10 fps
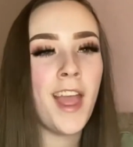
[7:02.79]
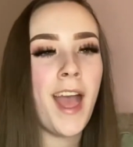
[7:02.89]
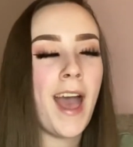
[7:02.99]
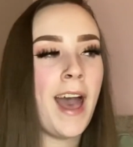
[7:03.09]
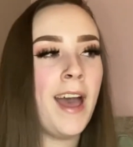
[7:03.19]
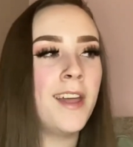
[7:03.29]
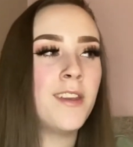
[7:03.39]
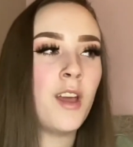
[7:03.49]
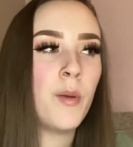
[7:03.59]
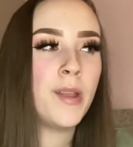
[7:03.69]
And
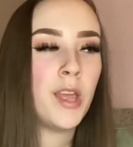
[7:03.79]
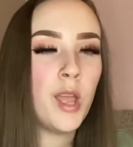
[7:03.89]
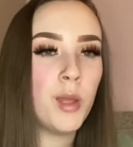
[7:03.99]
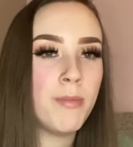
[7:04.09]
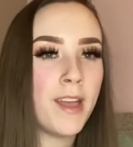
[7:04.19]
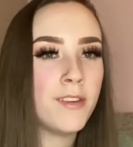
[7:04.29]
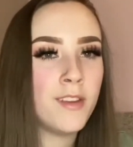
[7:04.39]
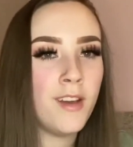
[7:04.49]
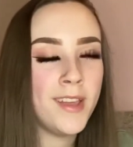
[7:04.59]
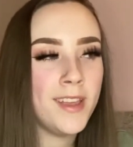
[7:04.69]
I went home that
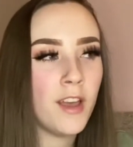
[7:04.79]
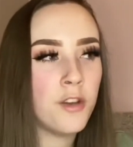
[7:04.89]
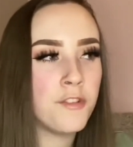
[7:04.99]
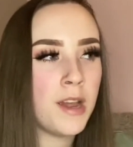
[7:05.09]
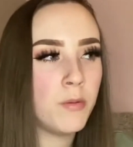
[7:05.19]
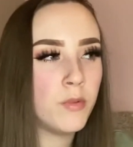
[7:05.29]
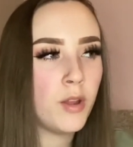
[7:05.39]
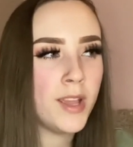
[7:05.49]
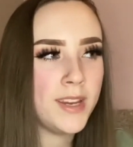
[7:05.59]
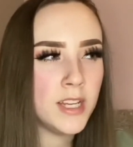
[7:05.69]
night around
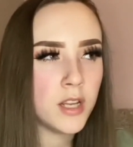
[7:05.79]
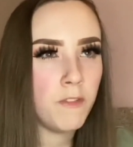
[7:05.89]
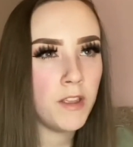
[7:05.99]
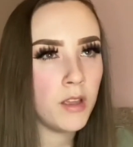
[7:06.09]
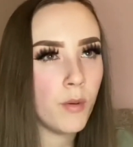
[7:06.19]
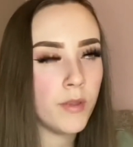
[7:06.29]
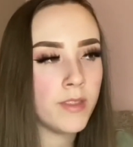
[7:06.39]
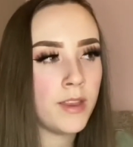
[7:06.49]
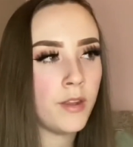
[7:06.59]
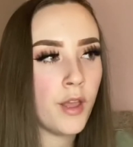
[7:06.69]
9ish, I think I was sent
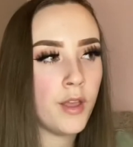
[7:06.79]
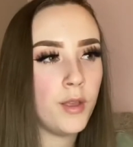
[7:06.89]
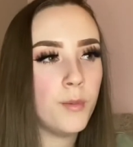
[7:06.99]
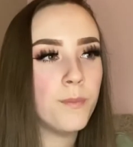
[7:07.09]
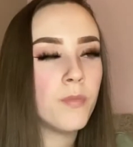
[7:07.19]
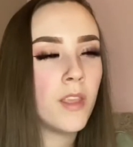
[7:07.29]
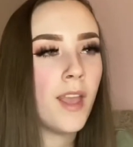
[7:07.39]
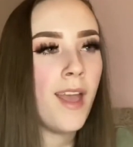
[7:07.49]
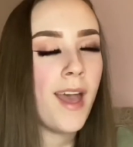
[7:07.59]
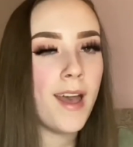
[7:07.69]
home,
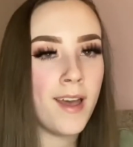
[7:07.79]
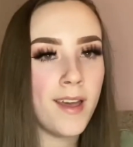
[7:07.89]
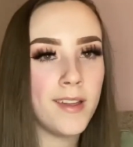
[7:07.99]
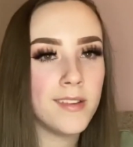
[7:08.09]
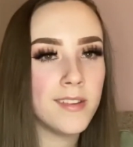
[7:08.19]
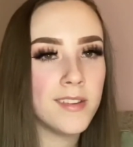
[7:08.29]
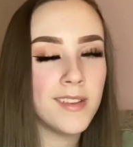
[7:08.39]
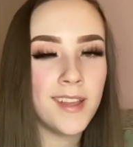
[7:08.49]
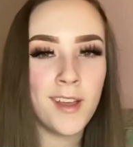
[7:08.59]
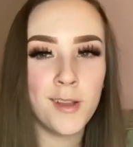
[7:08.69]
and
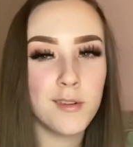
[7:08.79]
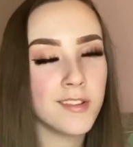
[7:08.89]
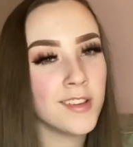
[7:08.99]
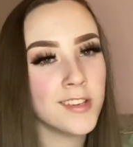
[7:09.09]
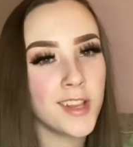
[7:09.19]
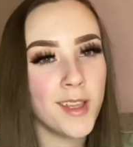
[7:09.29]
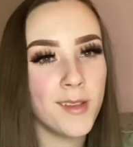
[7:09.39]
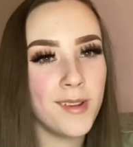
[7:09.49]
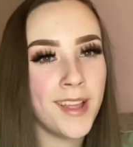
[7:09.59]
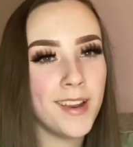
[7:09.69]
I got to show
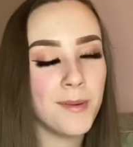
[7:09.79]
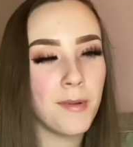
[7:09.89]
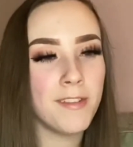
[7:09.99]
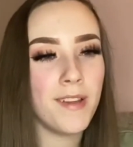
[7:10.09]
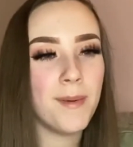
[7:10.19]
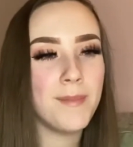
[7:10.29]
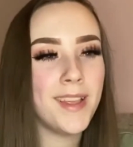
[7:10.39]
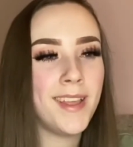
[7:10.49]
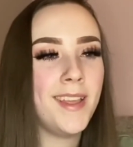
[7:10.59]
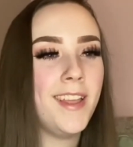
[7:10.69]
Layla my
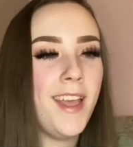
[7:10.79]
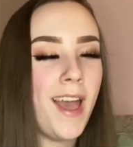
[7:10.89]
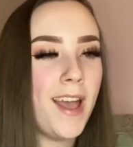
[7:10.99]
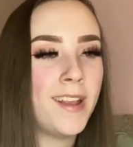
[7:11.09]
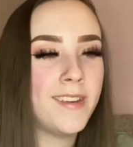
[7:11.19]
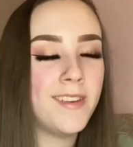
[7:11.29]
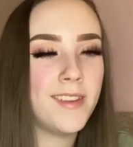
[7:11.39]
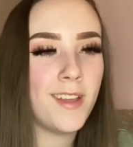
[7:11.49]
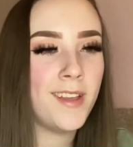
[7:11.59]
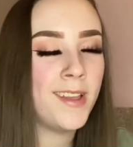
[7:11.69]
family, and
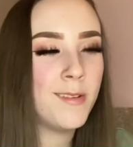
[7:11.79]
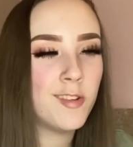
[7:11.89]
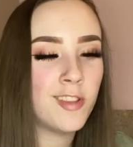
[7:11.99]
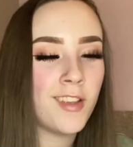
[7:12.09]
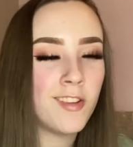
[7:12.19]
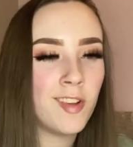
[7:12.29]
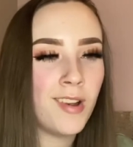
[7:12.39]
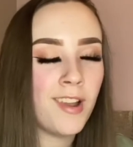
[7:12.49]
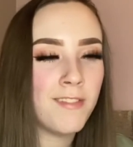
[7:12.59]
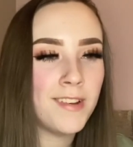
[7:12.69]
it was just such a
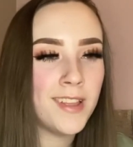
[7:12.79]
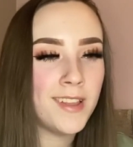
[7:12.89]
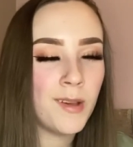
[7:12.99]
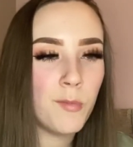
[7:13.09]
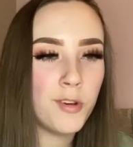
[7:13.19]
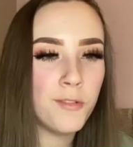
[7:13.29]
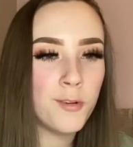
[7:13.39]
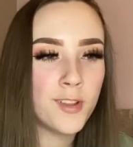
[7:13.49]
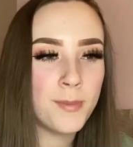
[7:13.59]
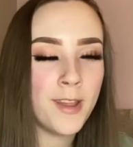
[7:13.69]
lovely and wonderful
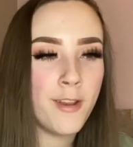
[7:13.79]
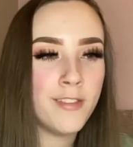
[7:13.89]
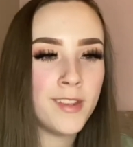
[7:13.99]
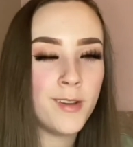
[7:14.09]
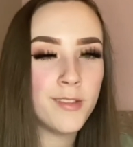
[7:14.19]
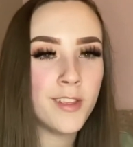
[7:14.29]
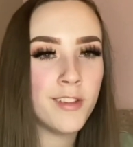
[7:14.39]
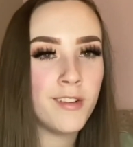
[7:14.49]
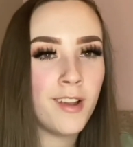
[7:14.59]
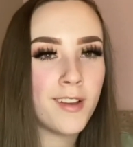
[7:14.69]
experience, and I was so
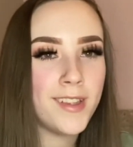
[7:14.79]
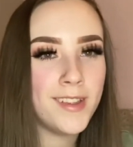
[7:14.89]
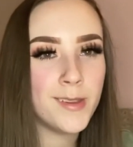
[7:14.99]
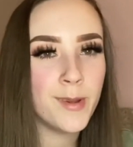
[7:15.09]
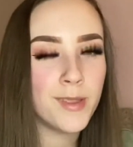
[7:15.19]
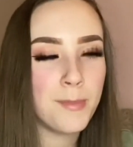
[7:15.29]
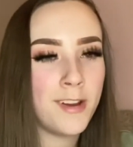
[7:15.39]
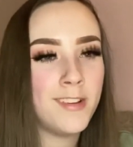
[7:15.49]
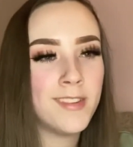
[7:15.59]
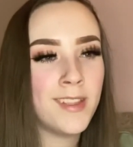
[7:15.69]
lucky to experience
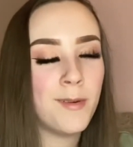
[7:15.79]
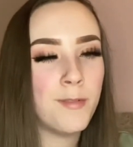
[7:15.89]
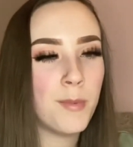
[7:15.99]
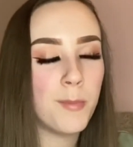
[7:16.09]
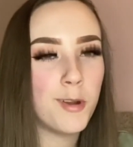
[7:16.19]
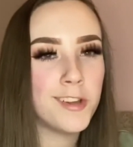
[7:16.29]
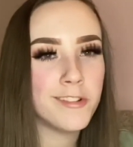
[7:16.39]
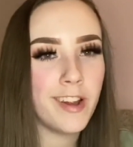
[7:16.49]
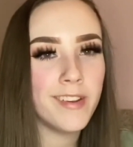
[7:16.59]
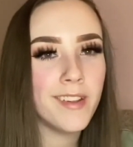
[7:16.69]
it with my boyfriend,